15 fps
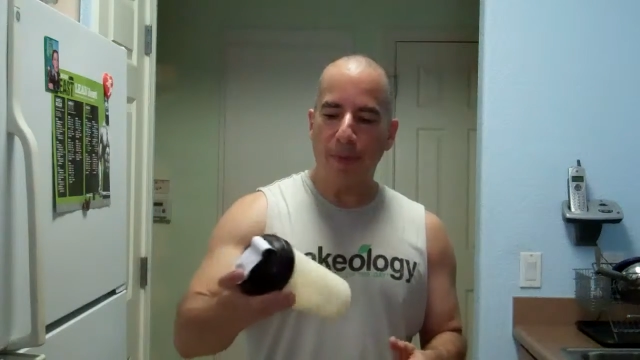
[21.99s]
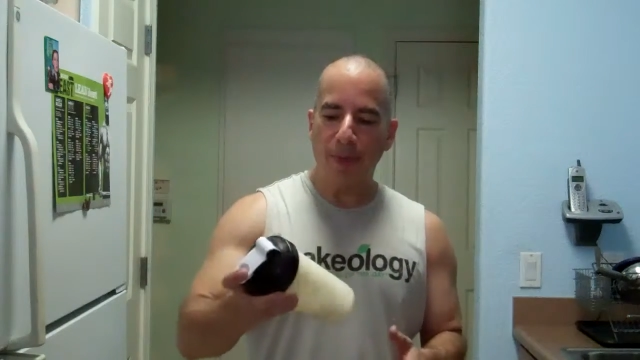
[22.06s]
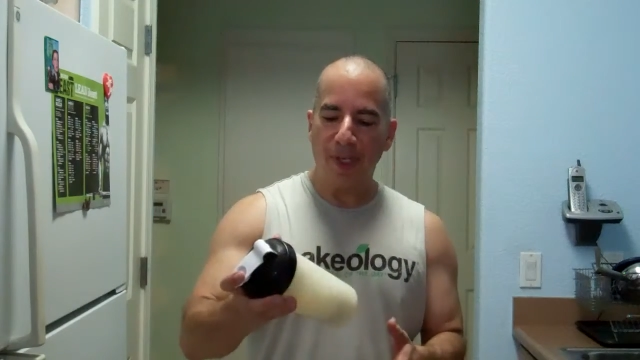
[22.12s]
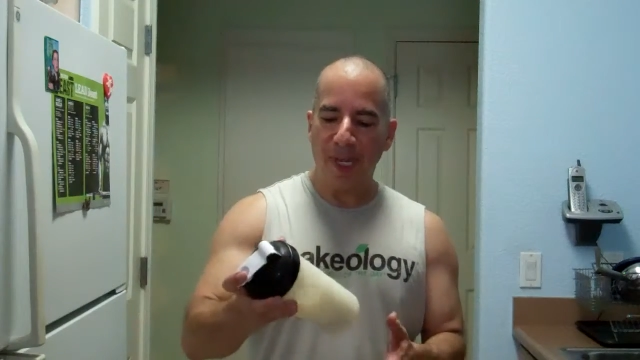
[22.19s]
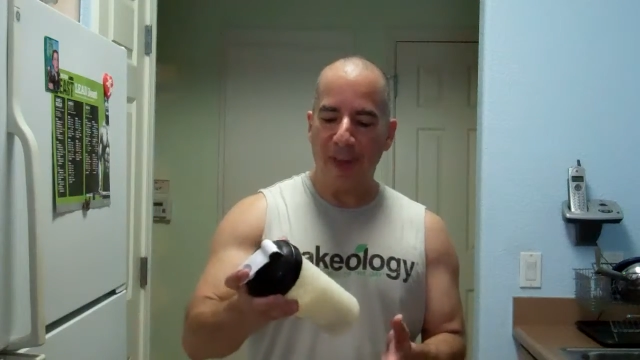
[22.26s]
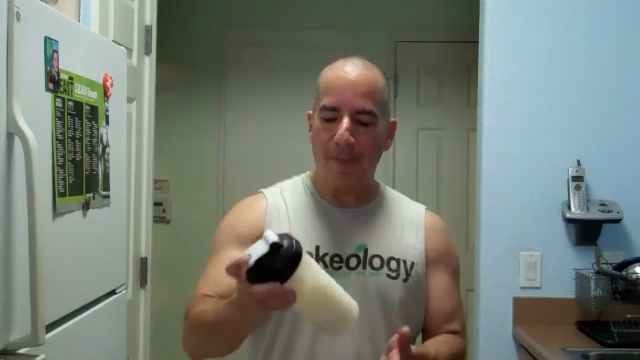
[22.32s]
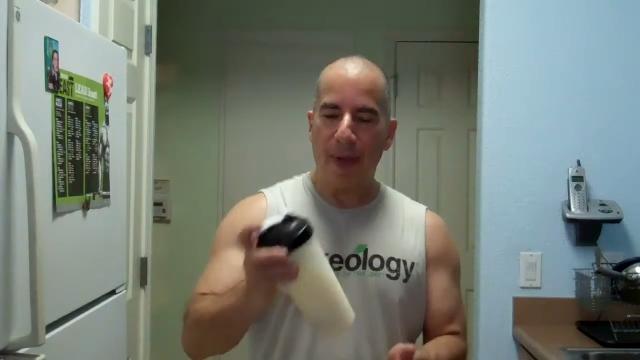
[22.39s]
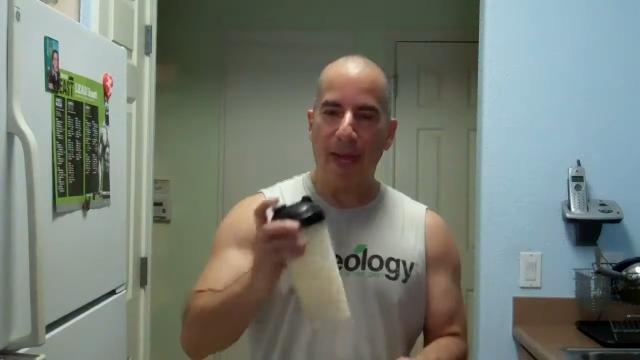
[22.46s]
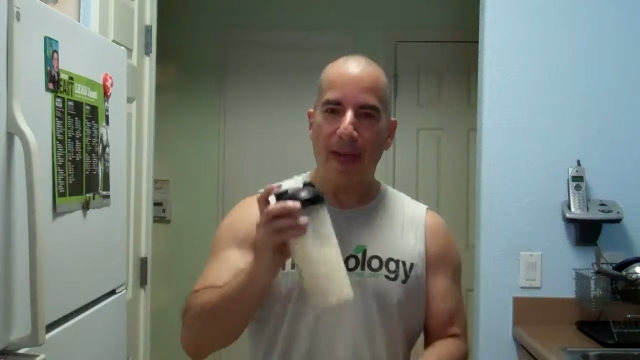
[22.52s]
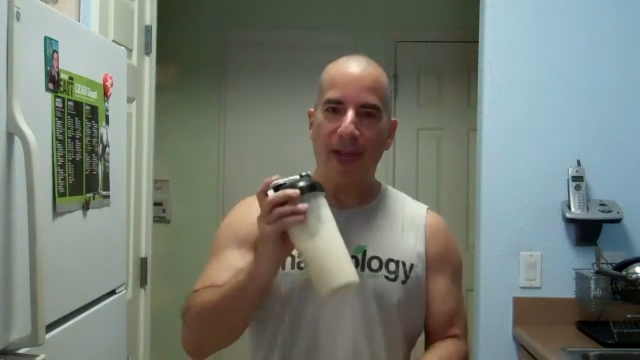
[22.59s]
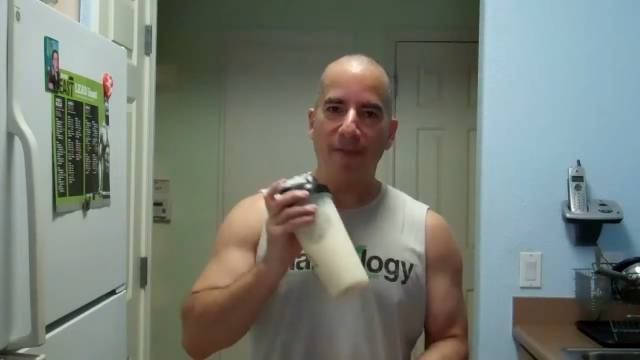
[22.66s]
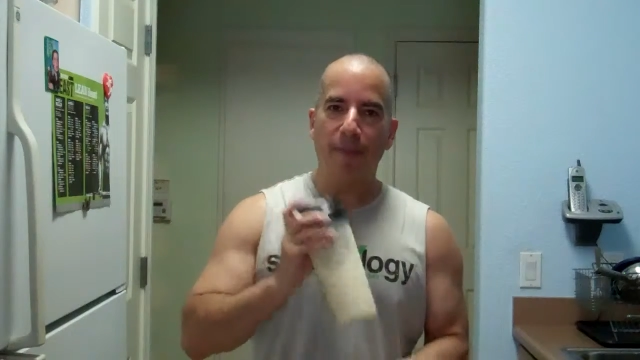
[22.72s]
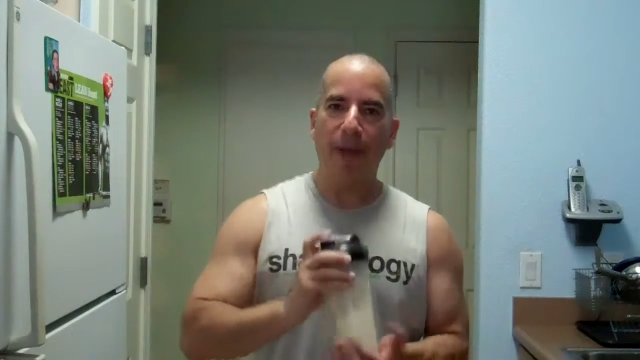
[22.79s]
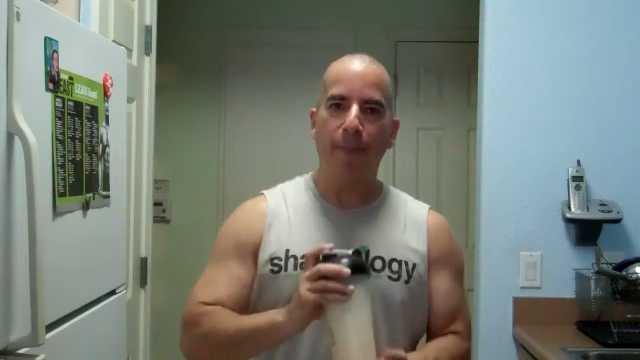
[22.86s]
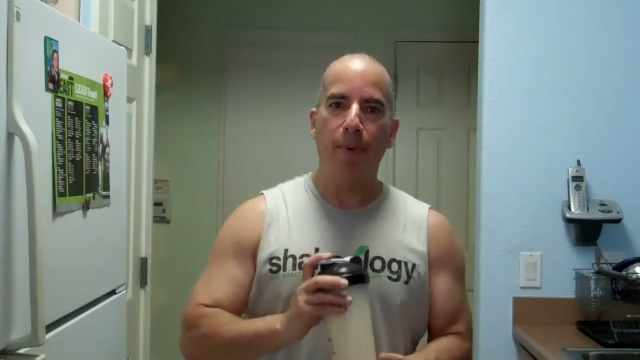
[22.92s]
I'm drinking, have my
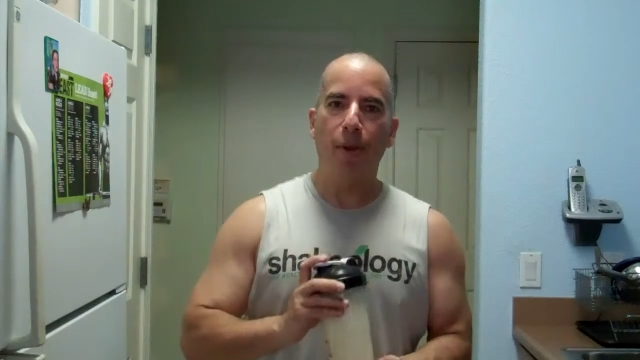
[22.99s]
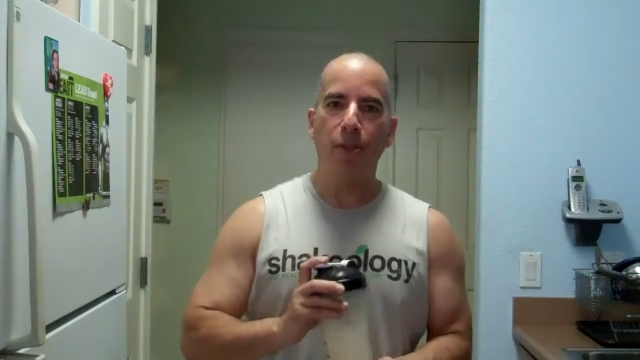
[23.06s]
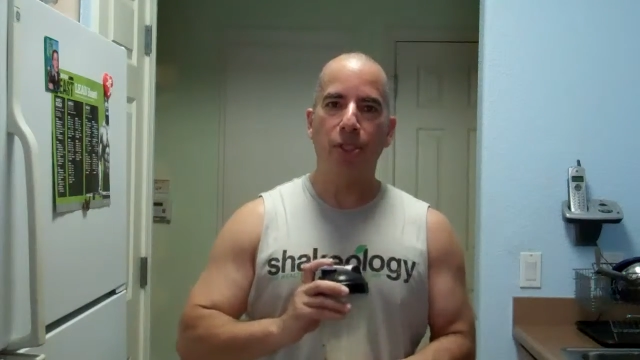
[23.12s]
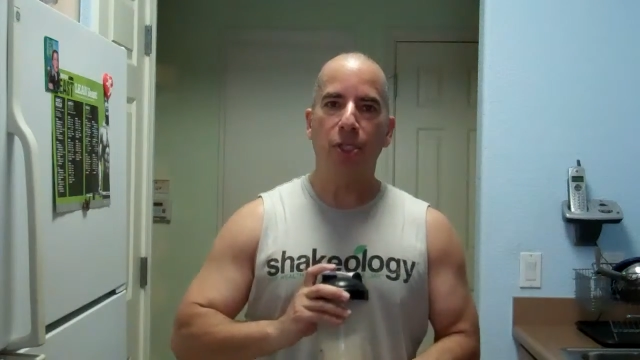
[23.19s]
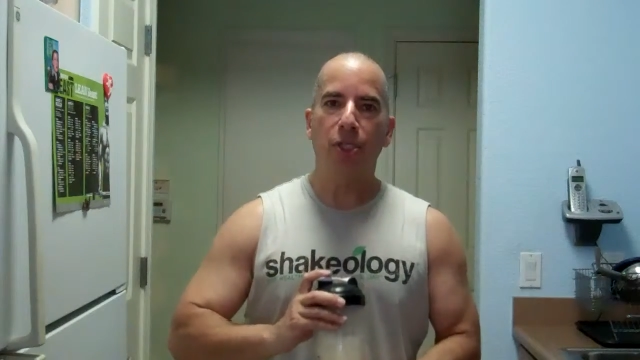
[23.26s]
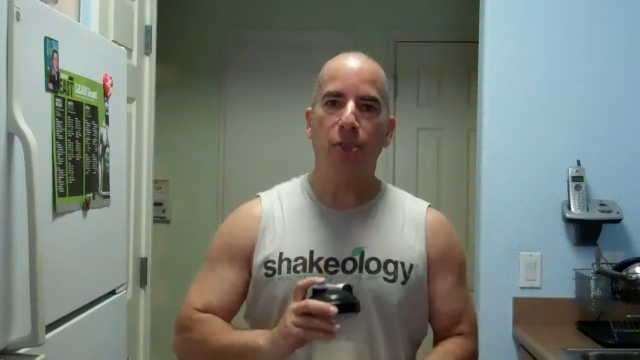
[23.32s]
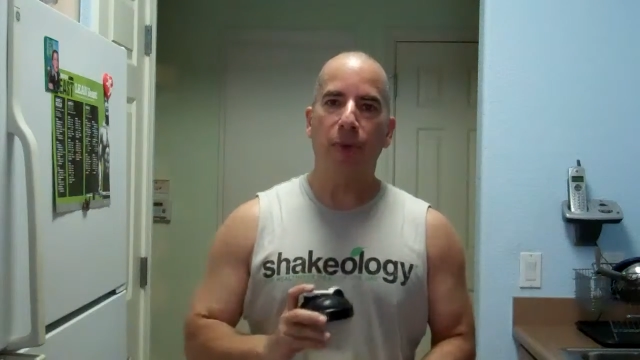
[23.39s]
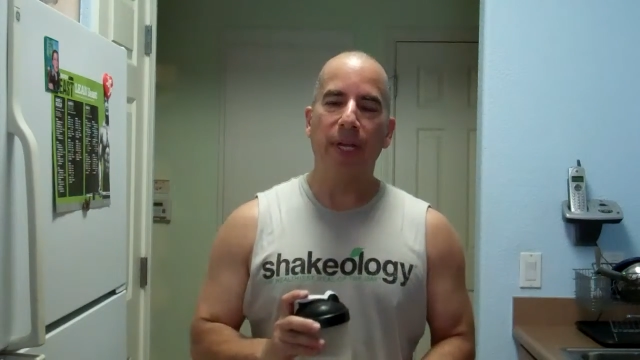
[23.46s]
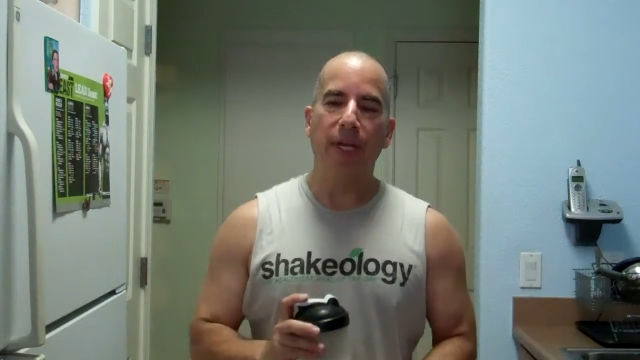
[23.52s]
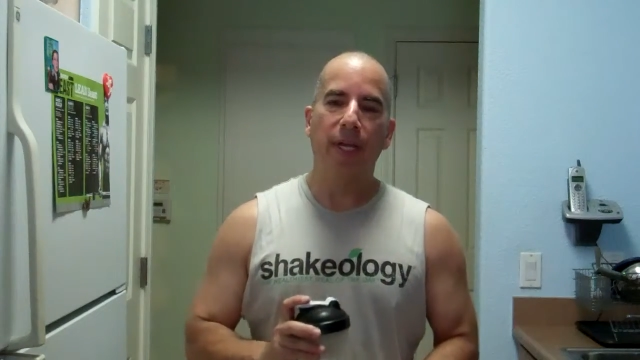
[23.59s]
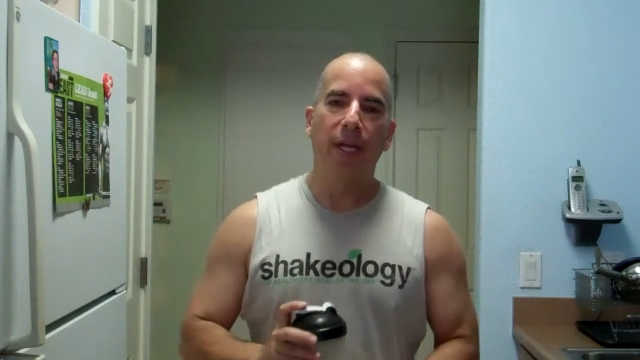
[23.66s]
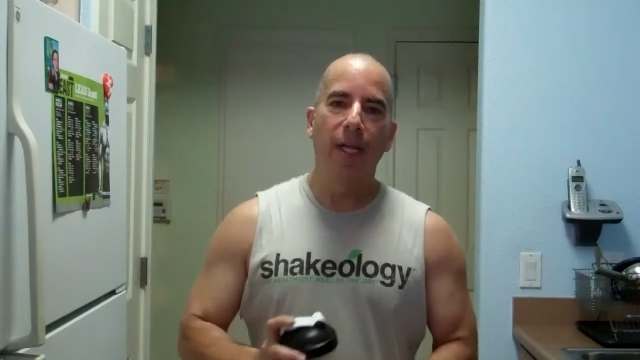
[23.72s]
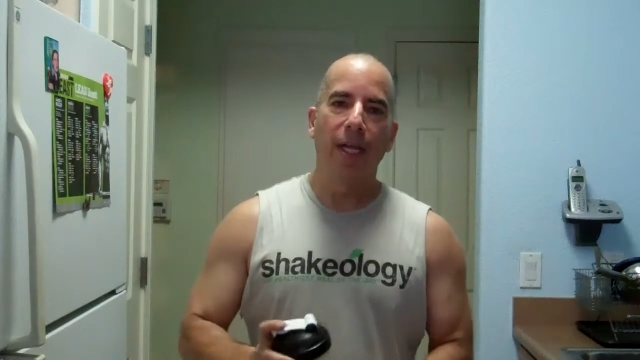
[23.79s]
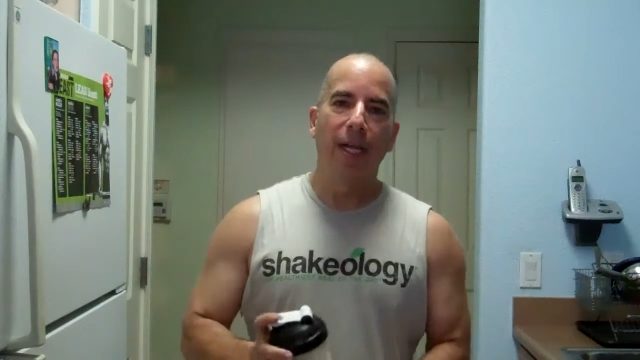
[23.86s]
have my post drink.